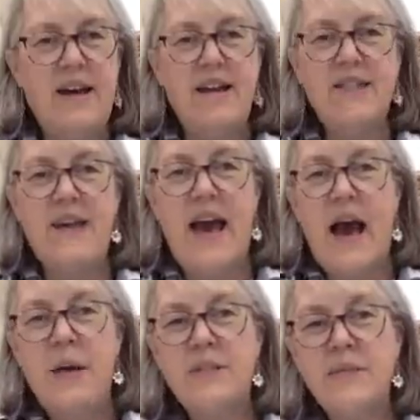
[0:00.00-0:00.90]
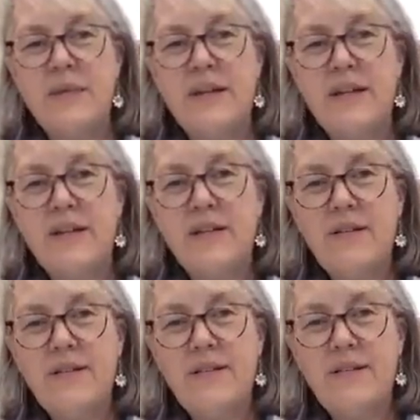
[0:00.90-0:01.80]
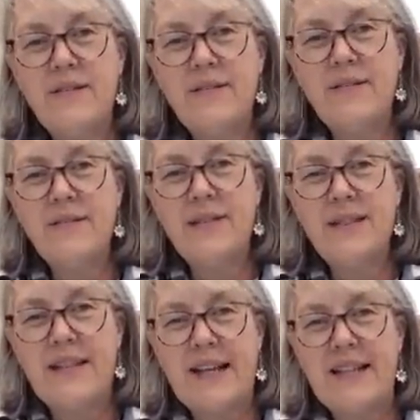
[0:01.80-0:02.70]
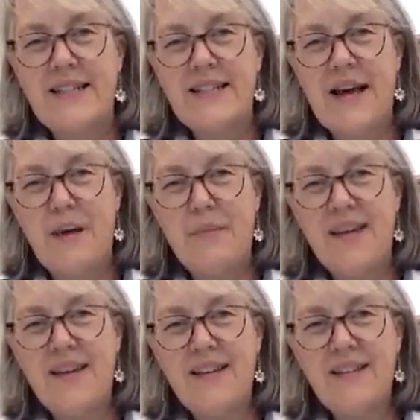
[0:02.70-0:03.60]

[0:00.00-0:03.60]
and the abdomen, which is like his tummy.